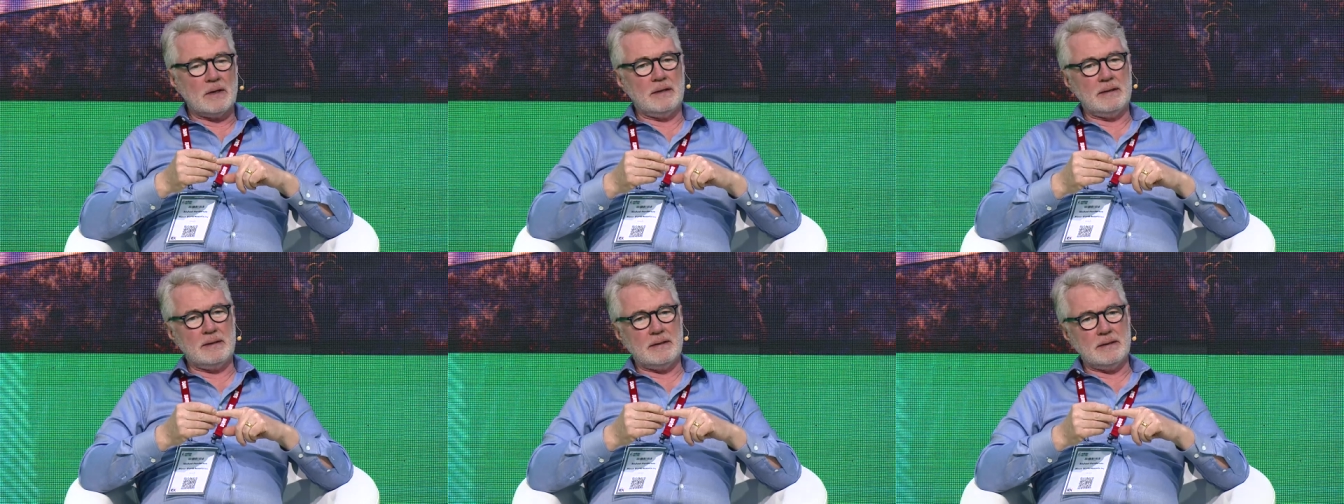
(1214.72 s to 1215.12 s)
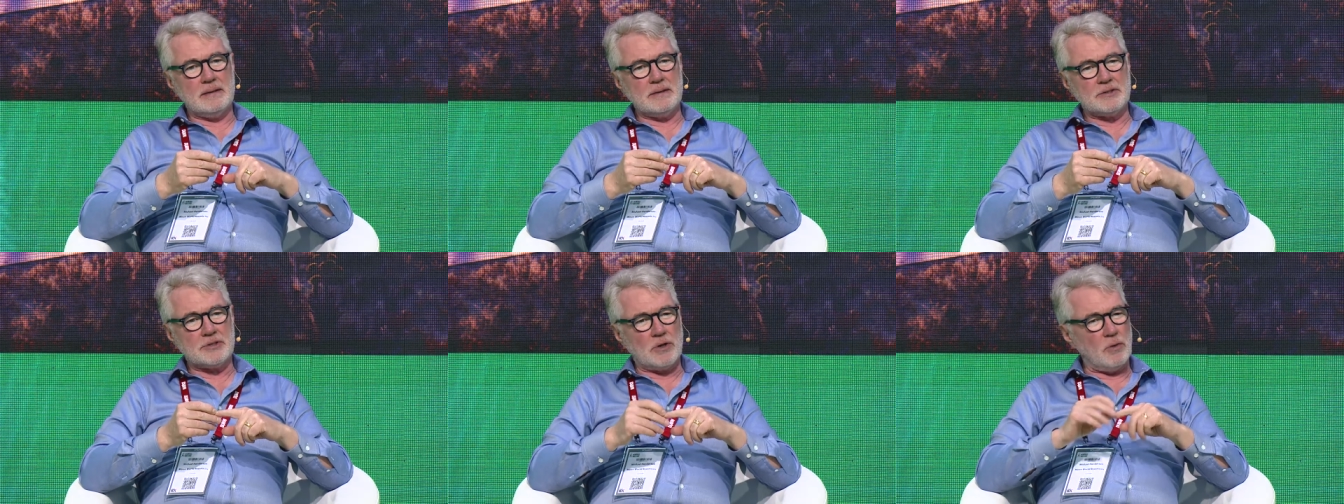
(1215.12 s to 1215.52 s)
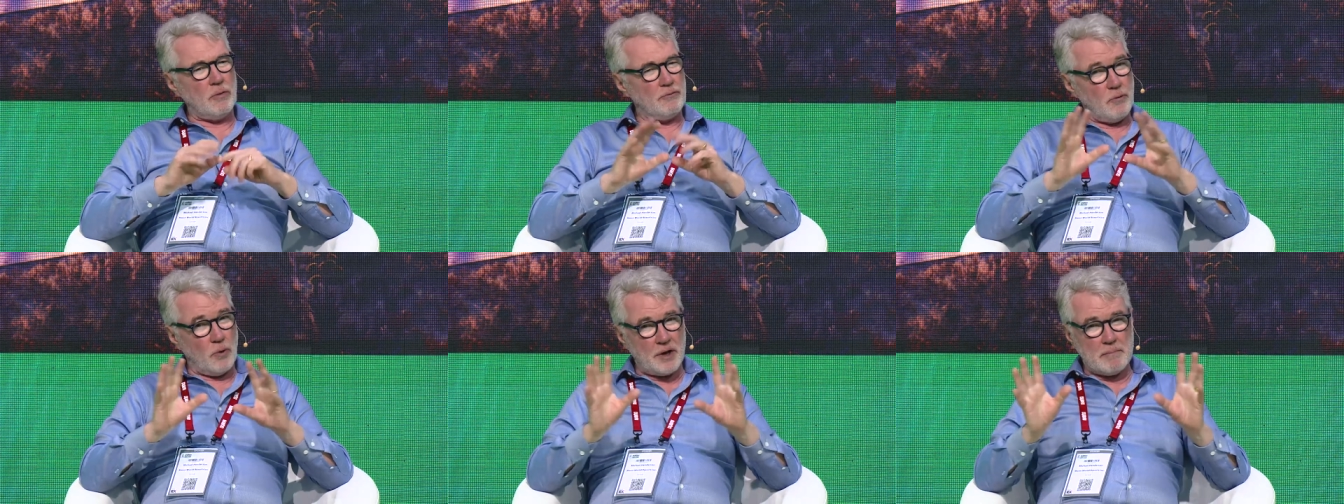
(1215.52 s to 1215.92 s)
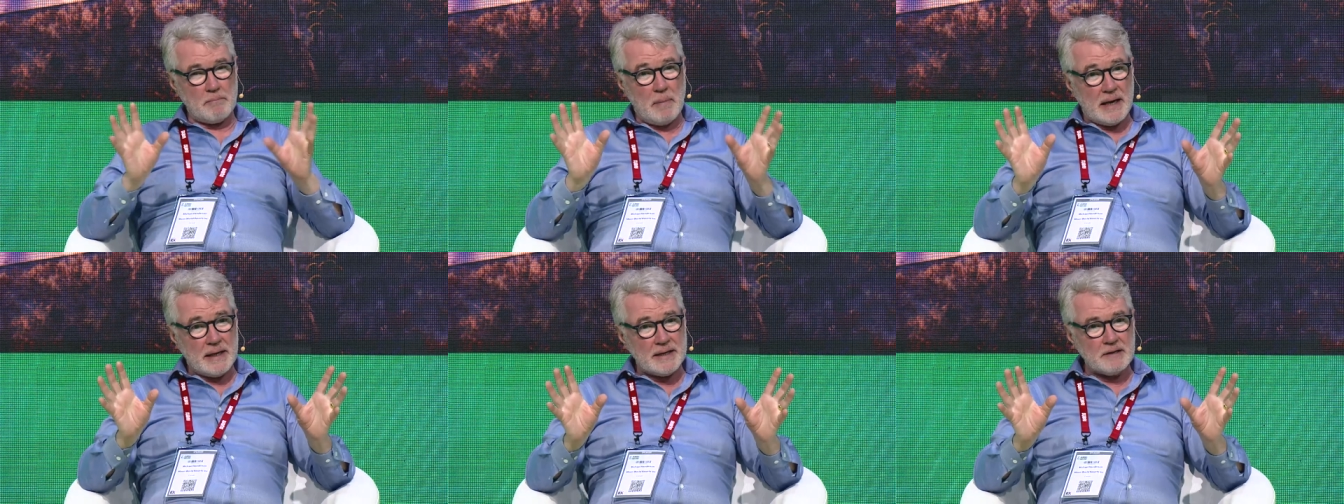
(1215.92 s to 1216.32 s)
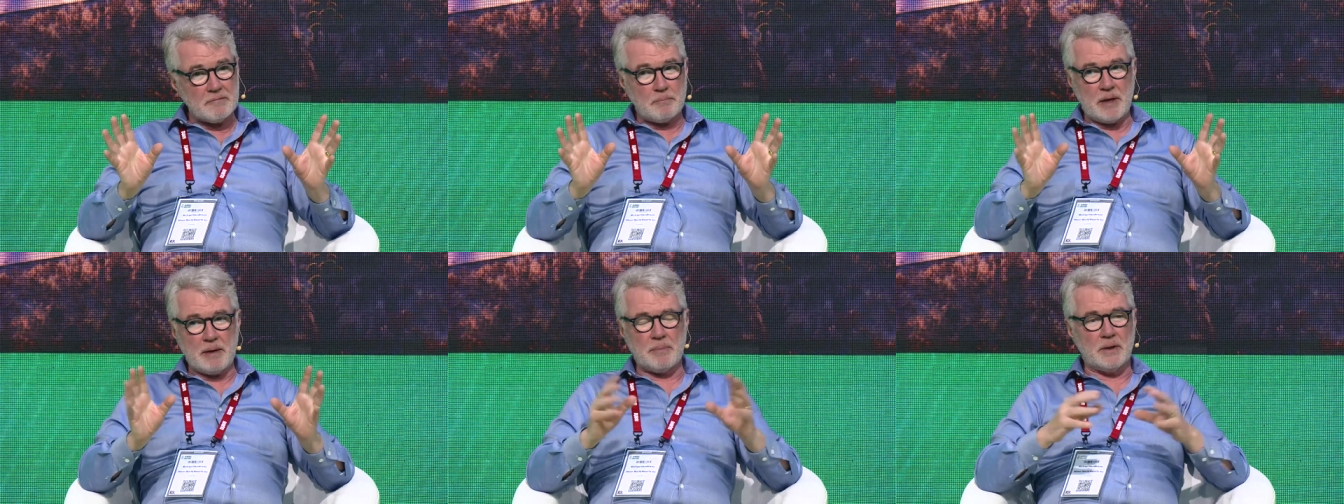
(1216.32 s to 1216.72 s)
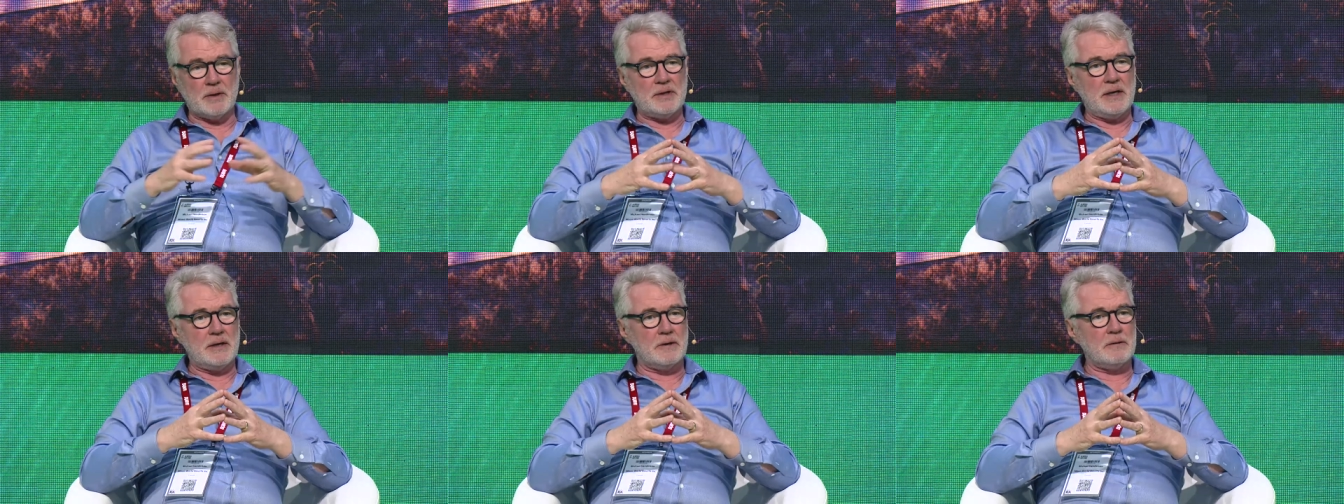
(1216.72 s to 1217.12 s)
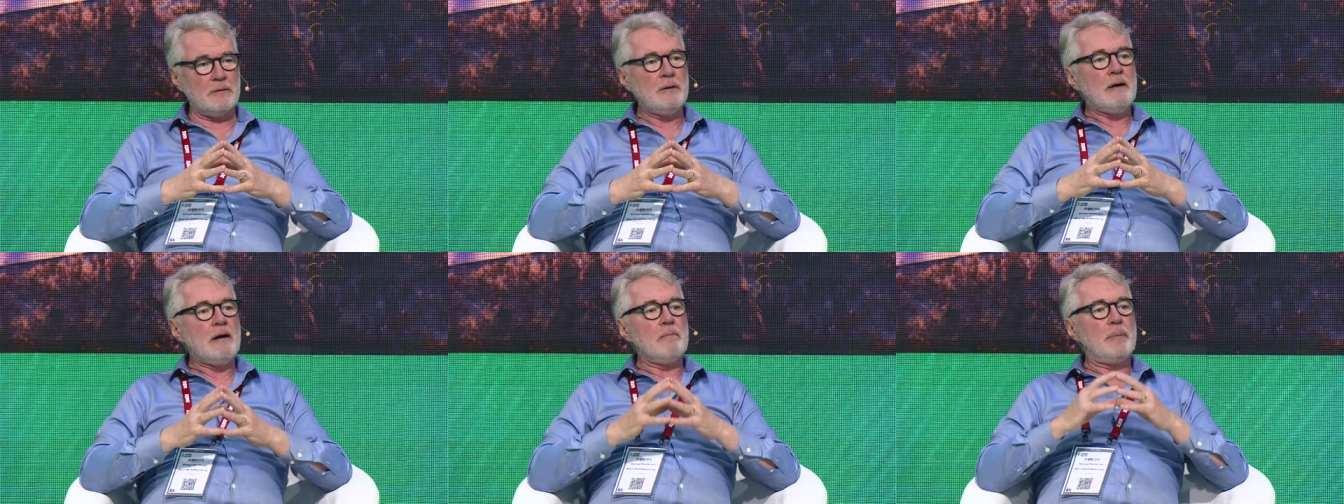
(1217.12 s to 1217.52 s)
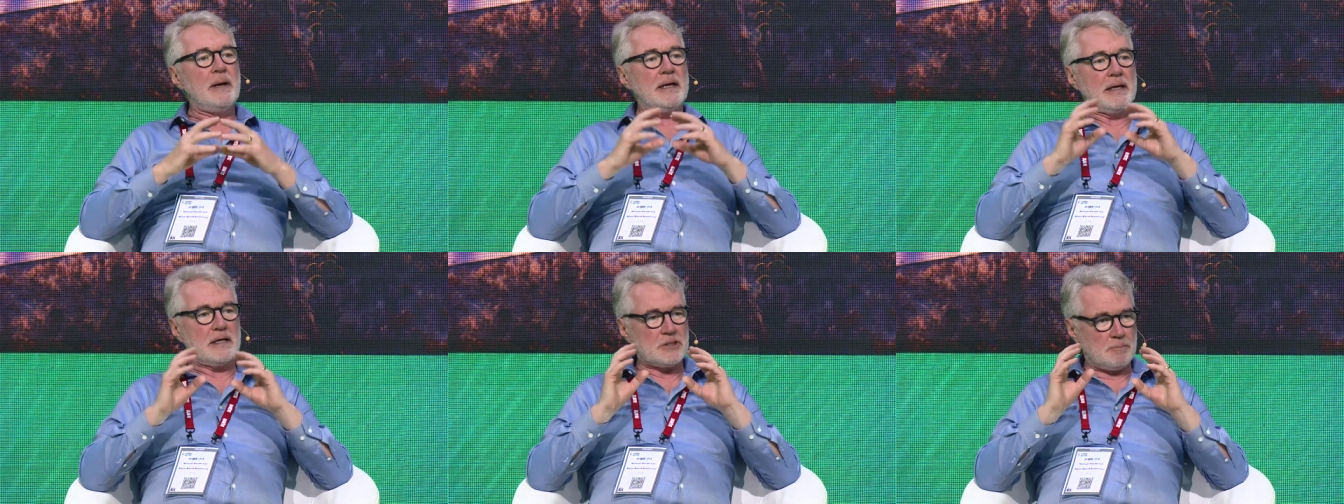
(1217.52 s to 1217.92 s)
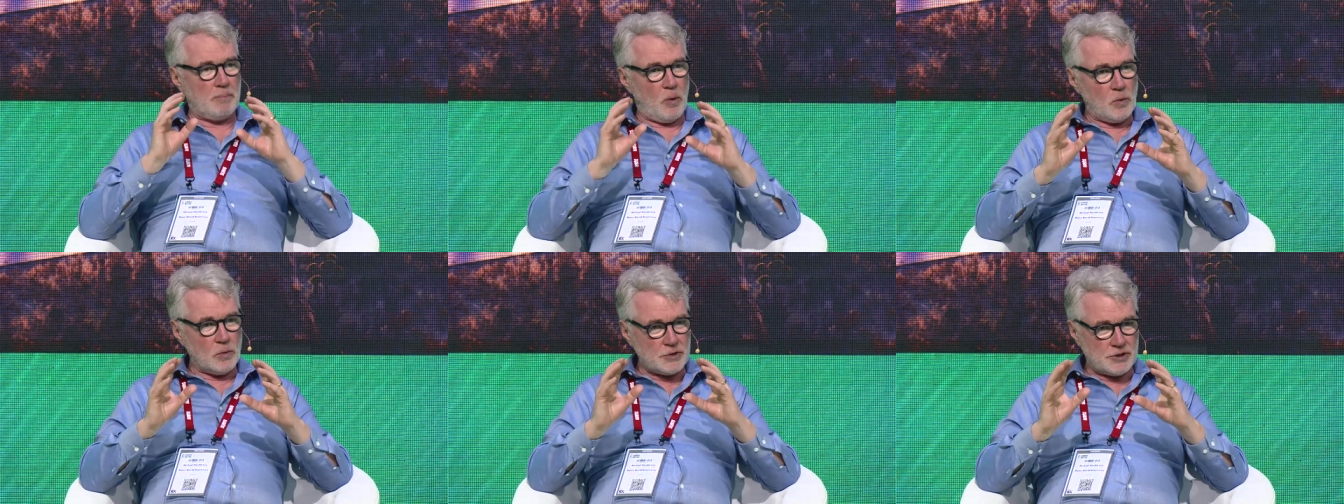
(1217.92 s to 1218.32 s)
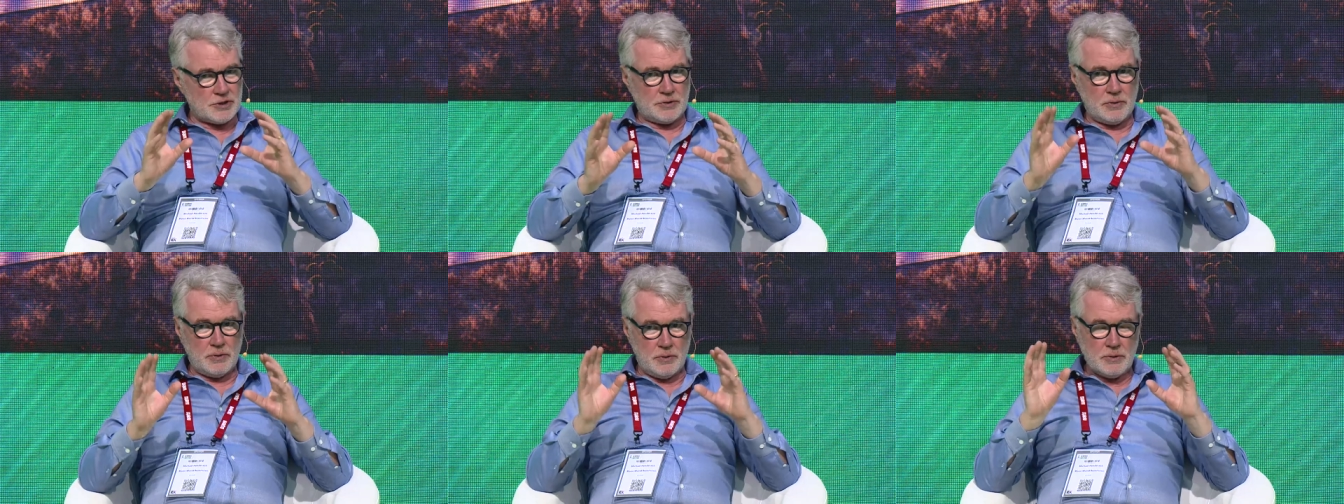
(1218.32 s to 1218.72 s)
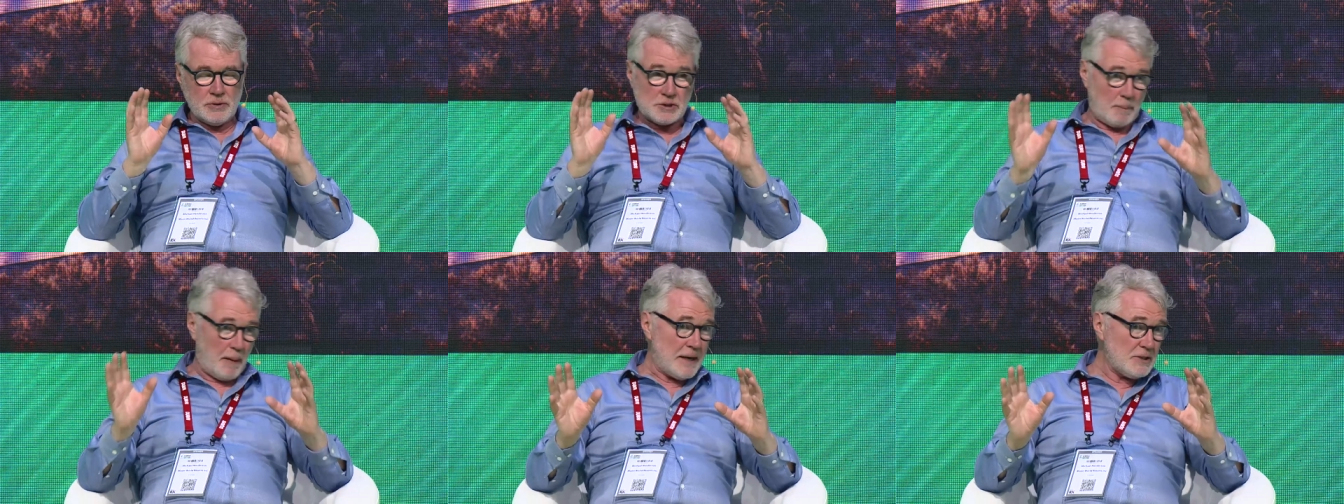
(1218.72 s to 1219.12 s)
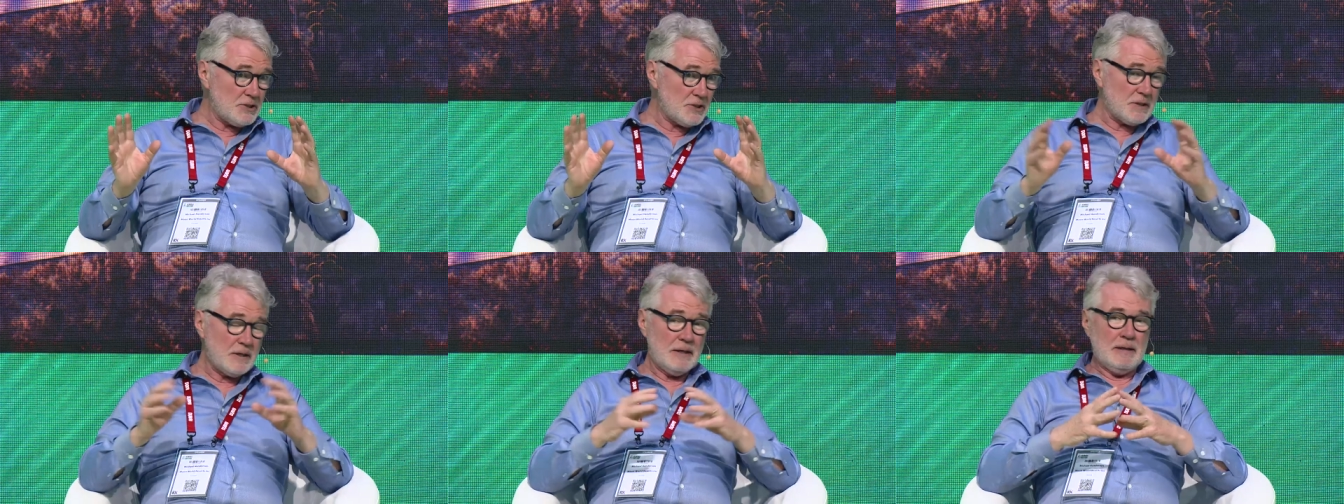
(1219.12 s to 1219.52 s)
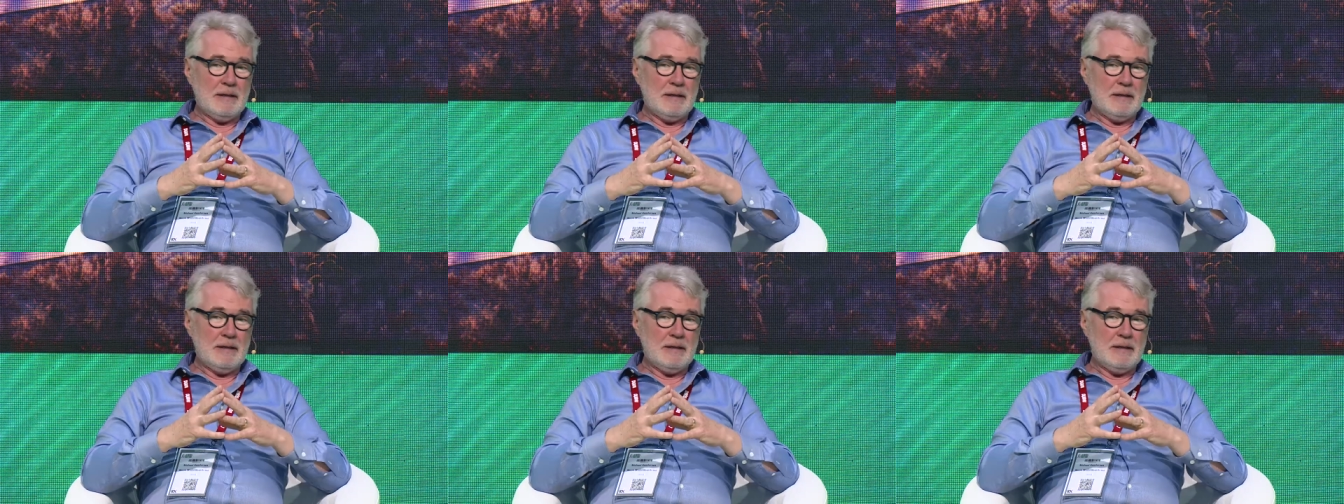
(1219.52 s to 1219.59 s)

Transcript: Uh, so forty million people a year being exposed to space.